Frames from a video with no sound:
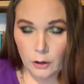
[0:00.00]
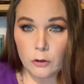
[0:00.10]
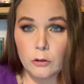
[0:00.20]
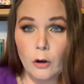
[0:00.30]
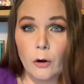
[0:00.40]

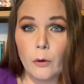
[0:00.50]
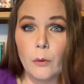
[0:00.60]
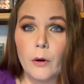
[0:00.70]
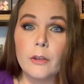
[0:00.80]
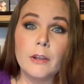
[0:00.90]

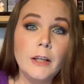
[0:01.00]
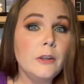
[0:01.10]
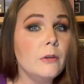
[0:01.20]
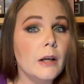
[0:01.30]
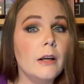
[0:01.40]
So thank
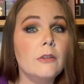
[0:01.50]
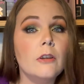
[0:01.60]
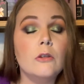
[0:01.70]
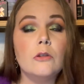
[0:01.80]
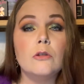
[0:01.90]
you guys
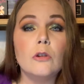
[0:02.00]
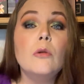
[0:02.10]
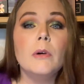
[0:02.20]
so